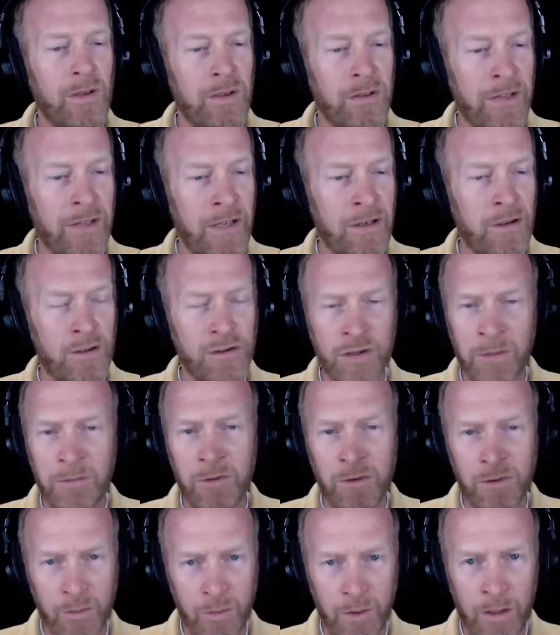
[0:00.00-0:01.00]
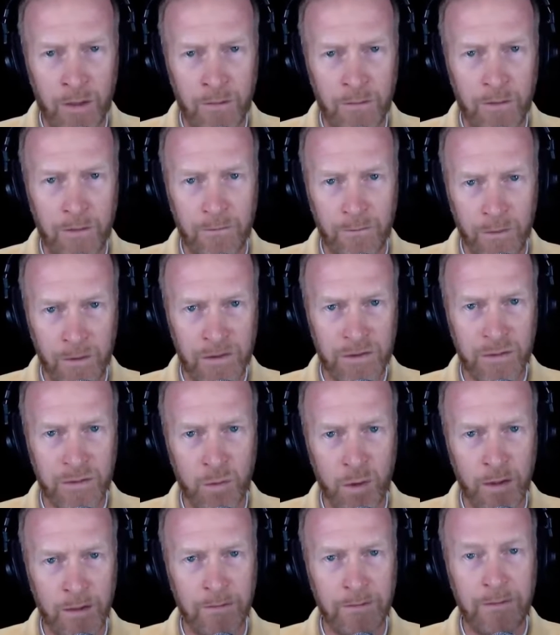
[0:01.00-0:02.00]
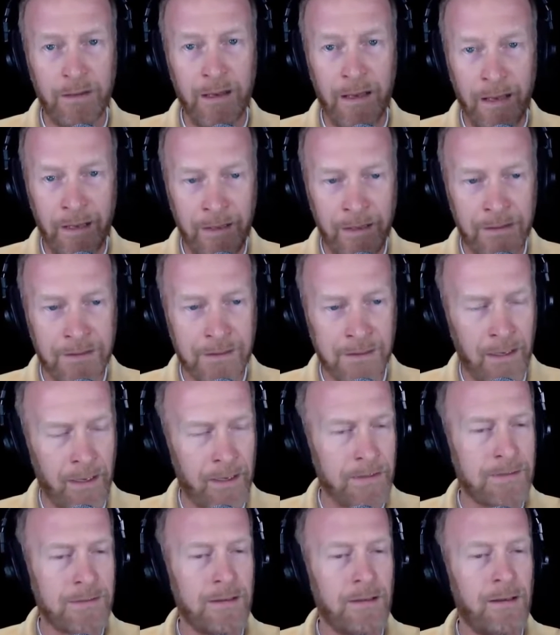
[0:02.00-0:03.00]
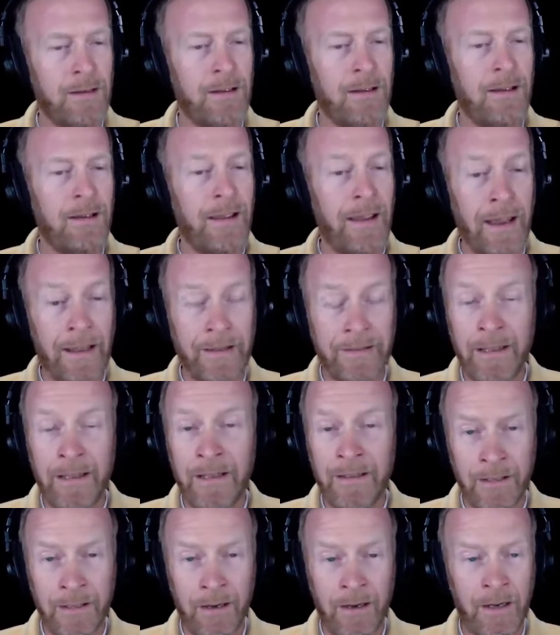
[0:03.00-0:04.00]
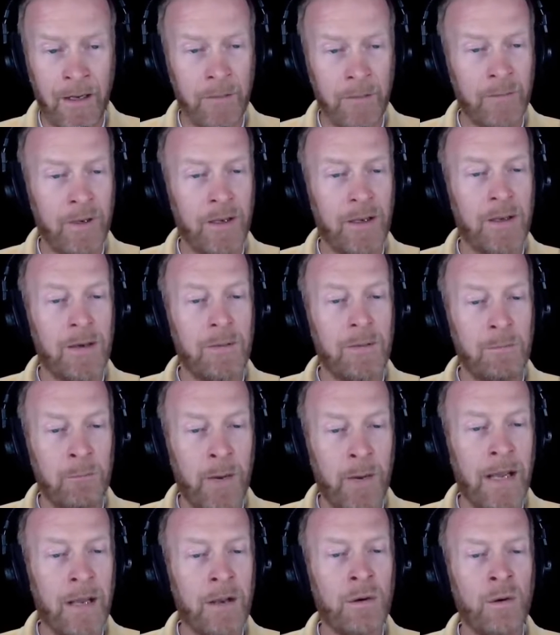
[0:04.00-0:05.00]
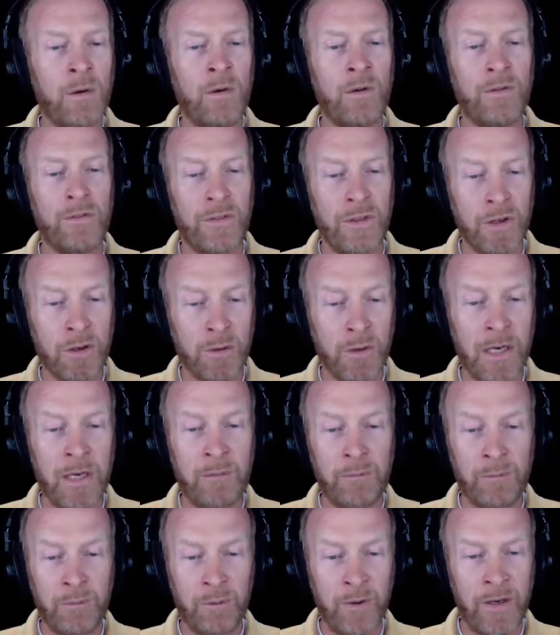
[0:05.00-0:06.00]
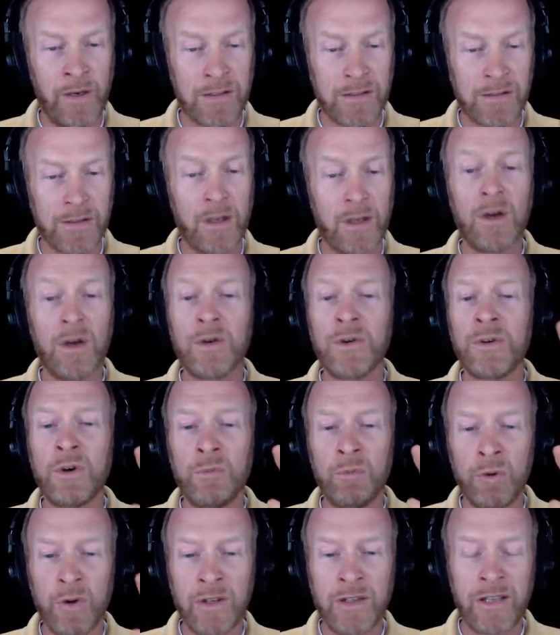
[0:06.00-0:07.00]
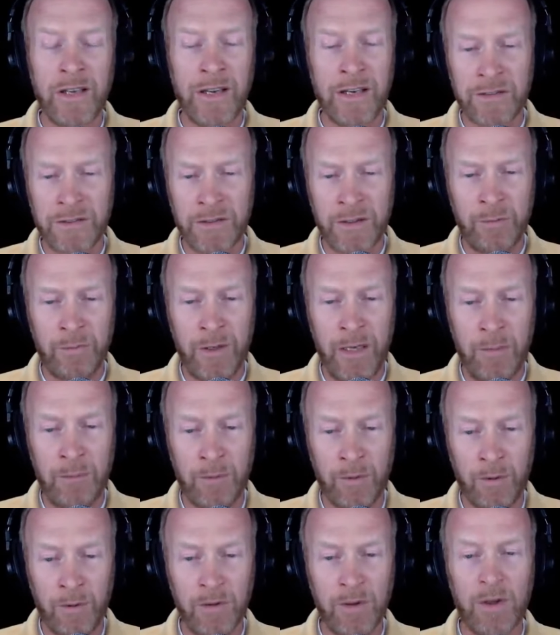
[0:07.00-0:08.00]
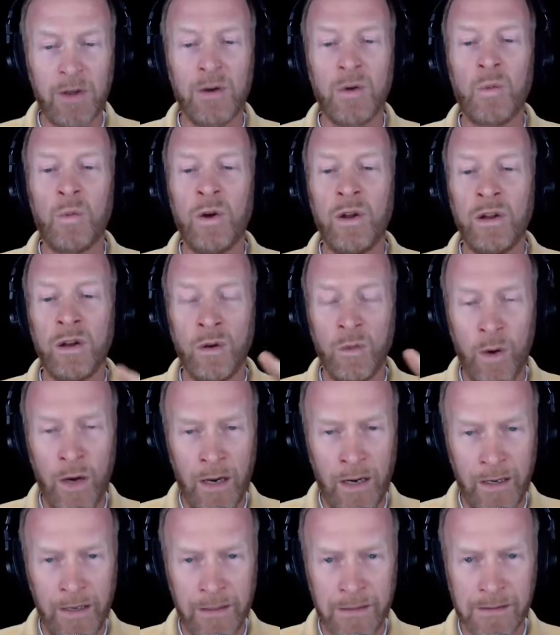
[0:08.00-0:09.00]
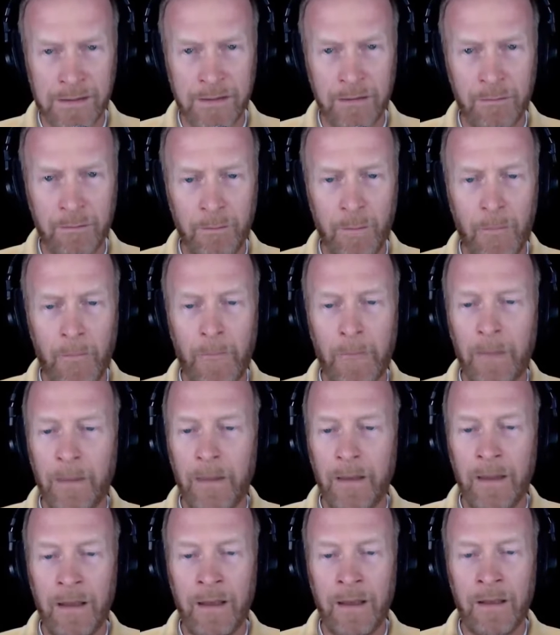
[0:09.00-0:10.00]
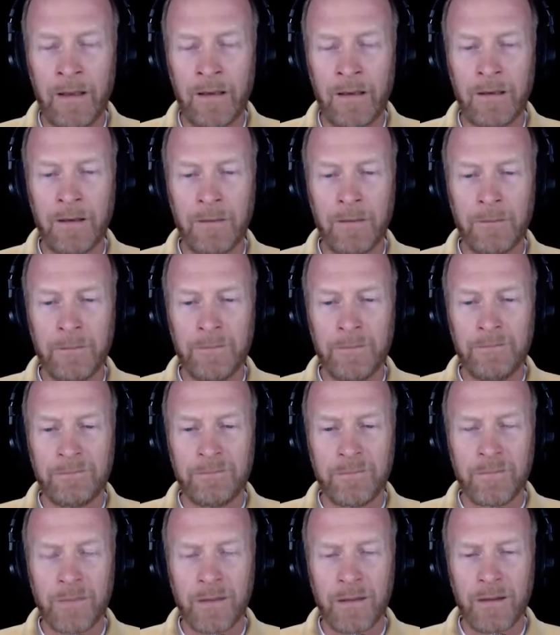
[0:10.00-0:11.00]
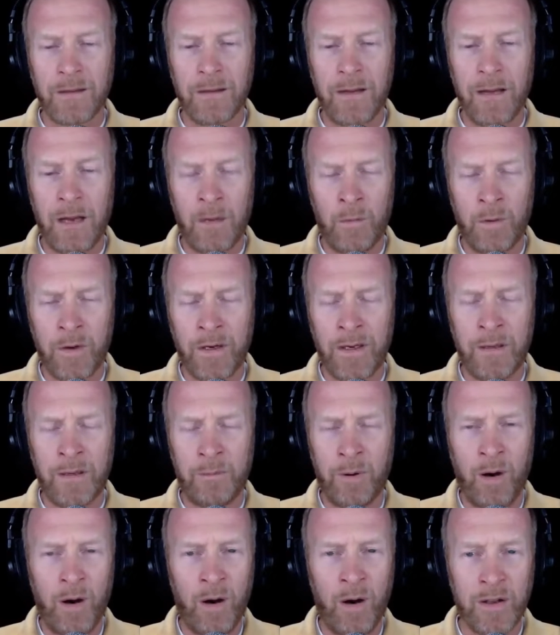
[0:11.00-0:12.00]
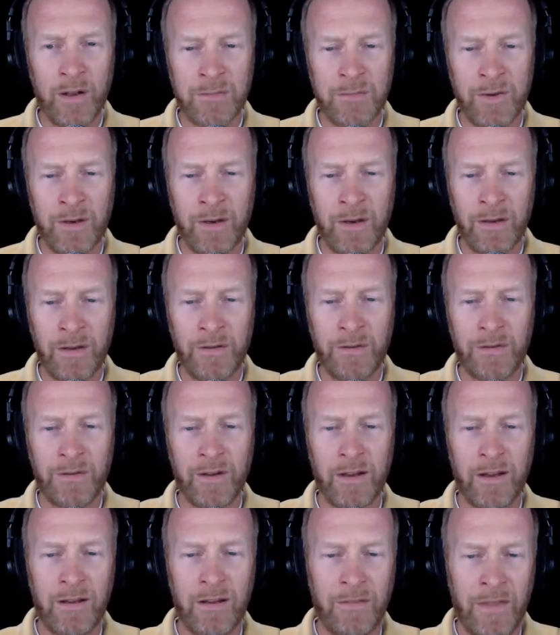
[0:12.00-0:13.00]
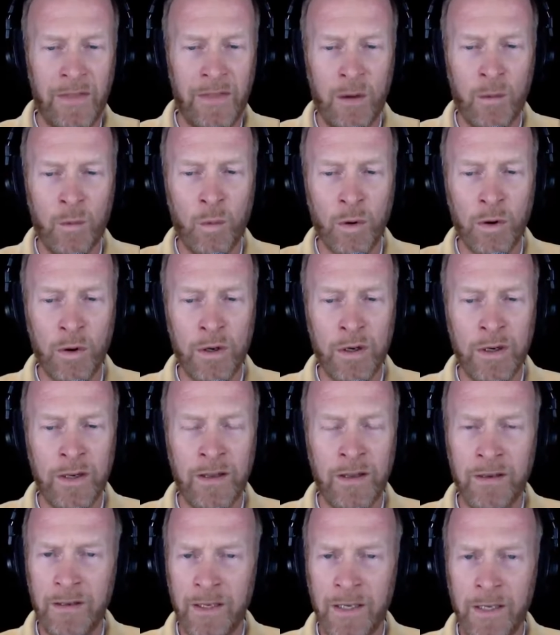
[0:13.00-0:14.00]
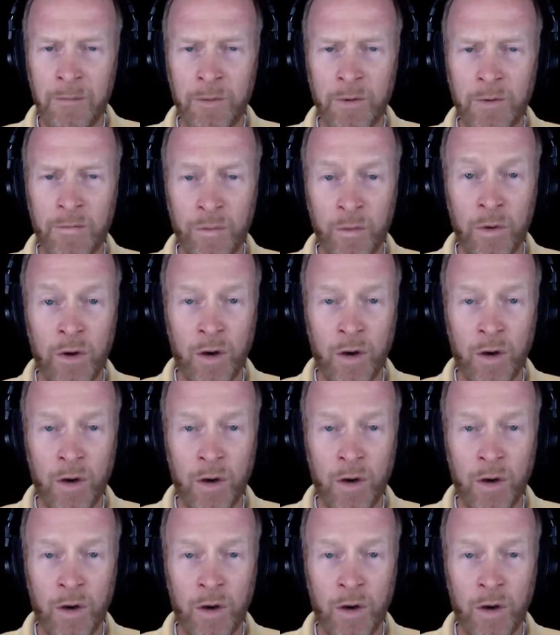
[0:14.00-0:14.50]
Daniel chapter 12, verse 1. And it says, at that time, Michael, the great prince, who protects your people, will arise. And I want to hit pause because that word in Hebrew for